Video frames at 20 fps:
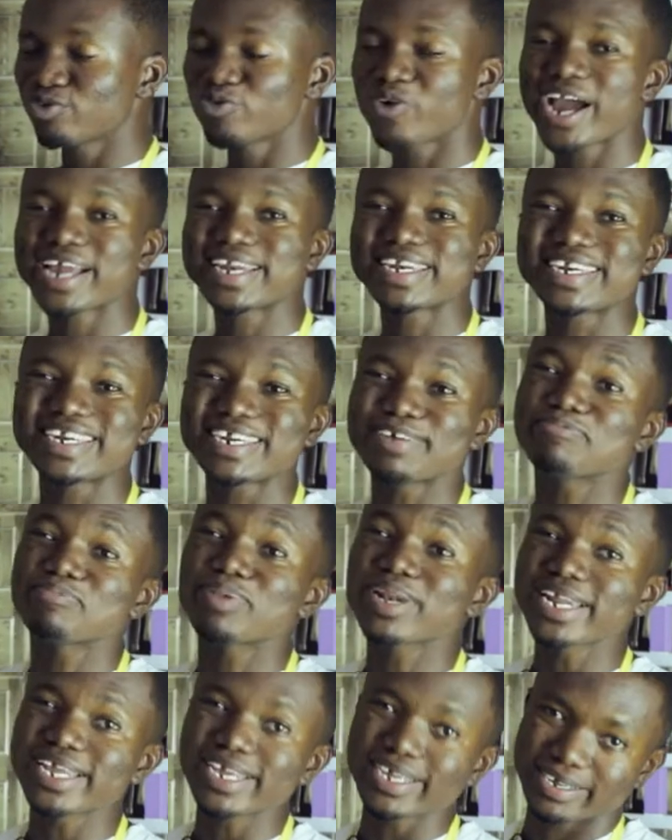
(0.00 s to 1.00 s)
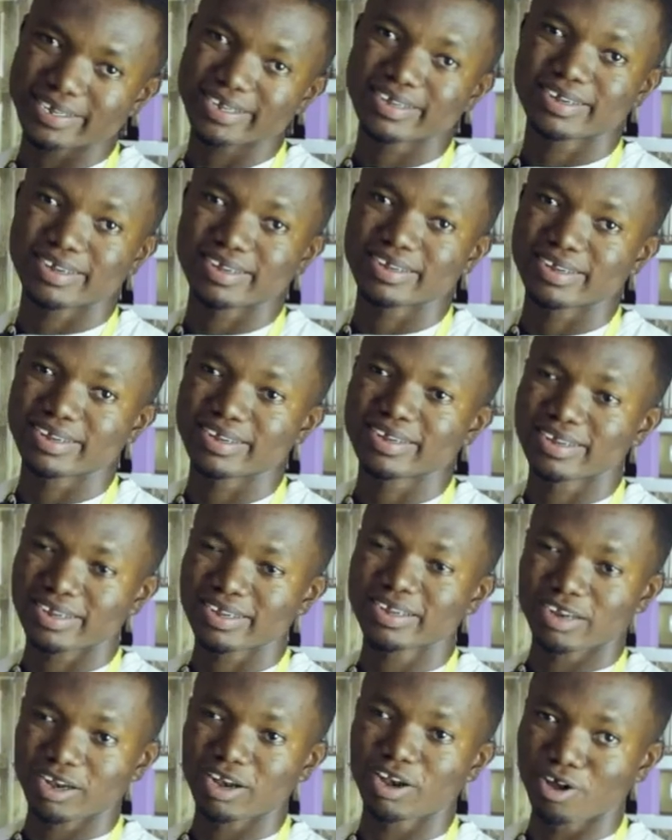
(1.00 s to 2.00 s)
do I deeply
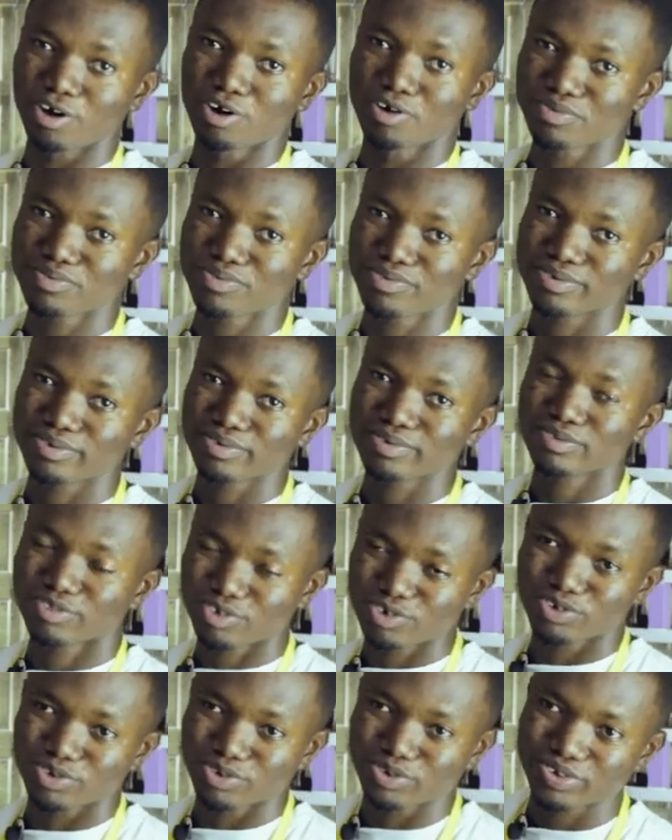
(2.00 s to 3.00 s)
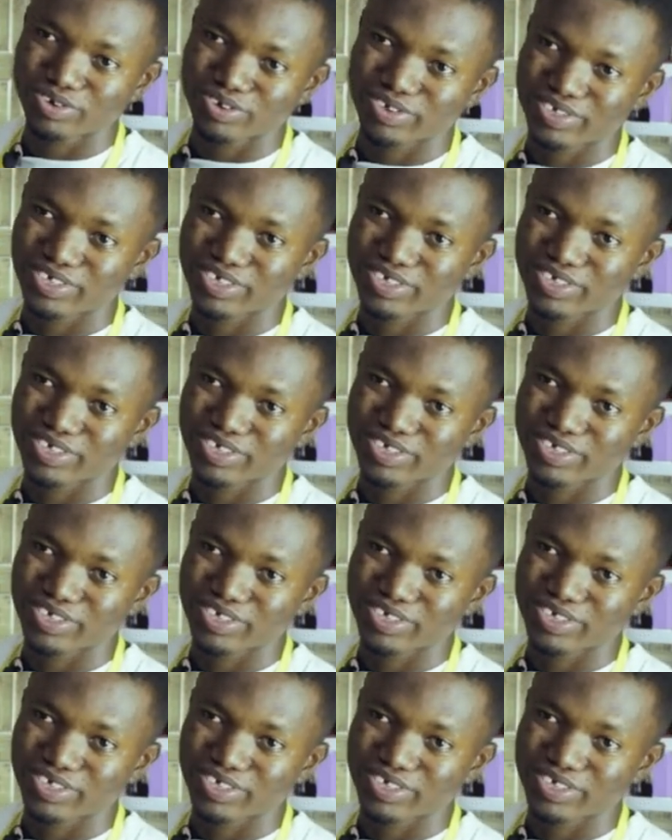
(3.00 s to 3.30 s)
love to do?